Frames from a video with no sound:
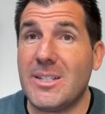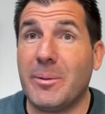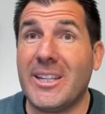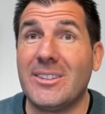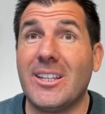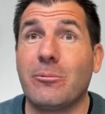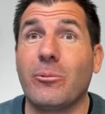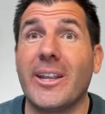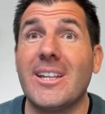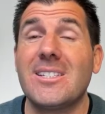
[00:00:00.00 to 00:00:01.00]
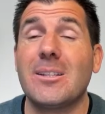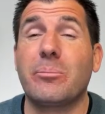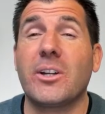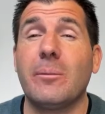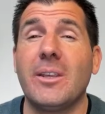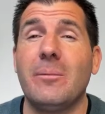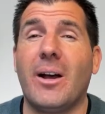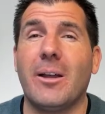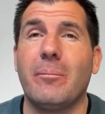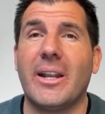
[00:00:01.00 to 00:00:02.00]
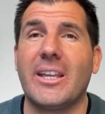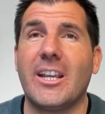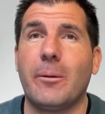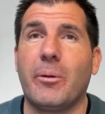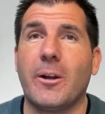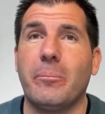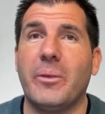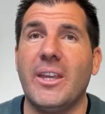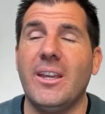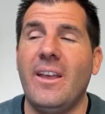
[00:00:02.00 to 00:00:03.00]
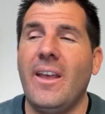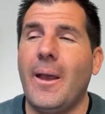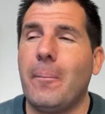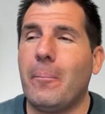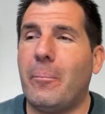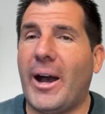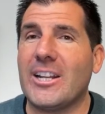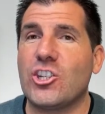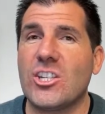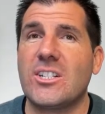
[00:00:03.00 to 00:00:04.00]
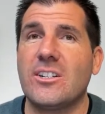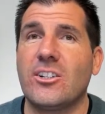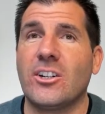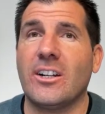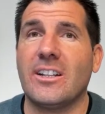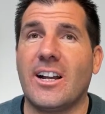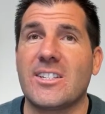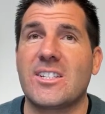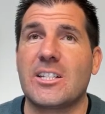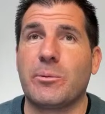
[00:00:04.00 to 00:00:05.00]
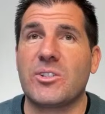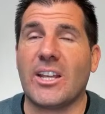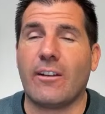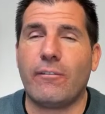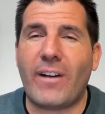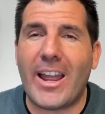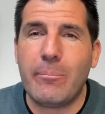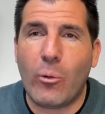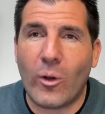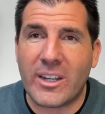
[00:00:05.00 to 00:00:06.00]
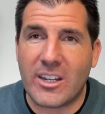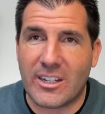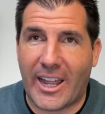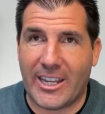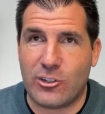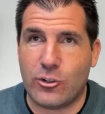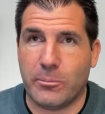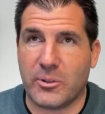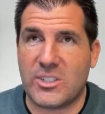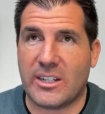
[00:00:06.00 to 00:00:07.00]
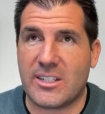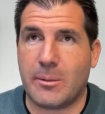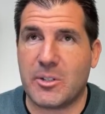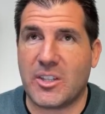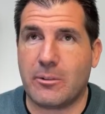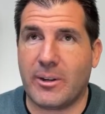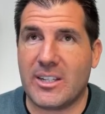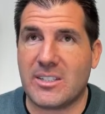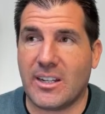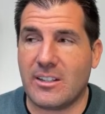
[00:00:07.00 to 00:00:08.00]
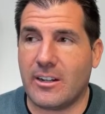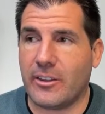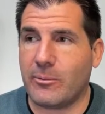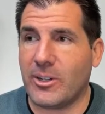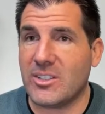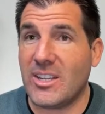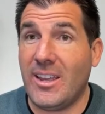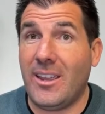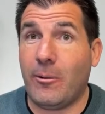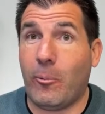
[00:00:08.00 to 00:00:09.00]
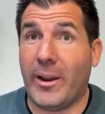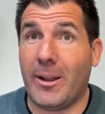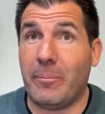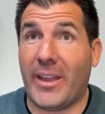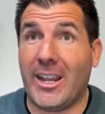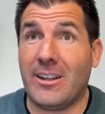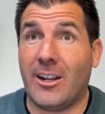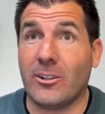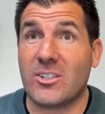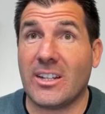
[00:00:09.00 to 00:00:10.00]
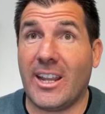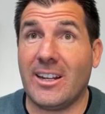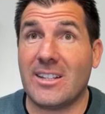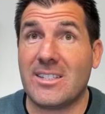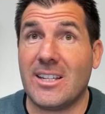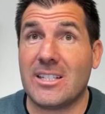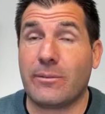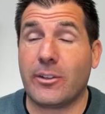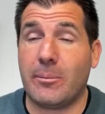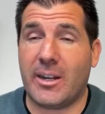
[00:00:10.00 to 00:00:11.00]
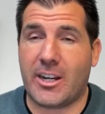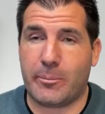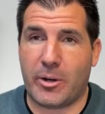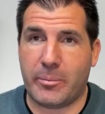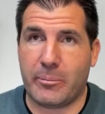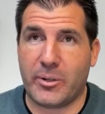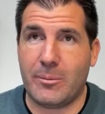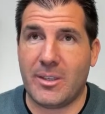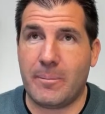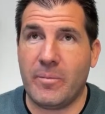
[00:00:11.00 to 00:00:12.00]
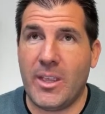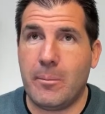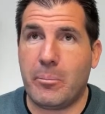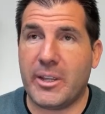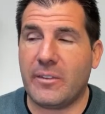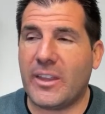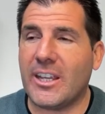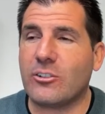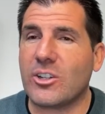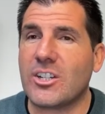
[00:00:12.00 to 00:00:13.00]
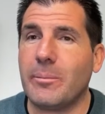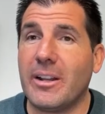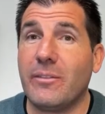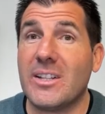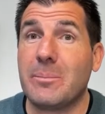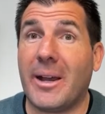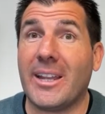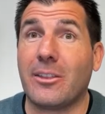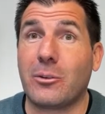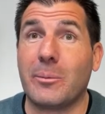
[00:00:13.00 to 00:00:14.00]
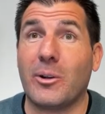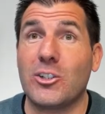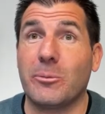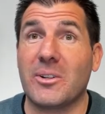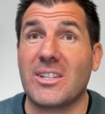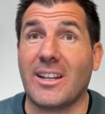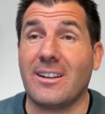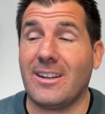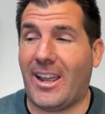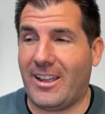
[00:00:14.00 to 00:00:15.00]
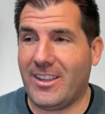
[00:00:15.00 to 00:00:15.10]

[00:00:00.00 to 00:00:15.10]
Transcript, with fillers: but yet they raised the premium on Medicare Part B by just under uh, six percent, five point nine two percent is how much they raised it. In other words, went up nine dollars and eighty cents for the Medicare Part B premium, but yet they increased our benefits by three point two percent. Yeah,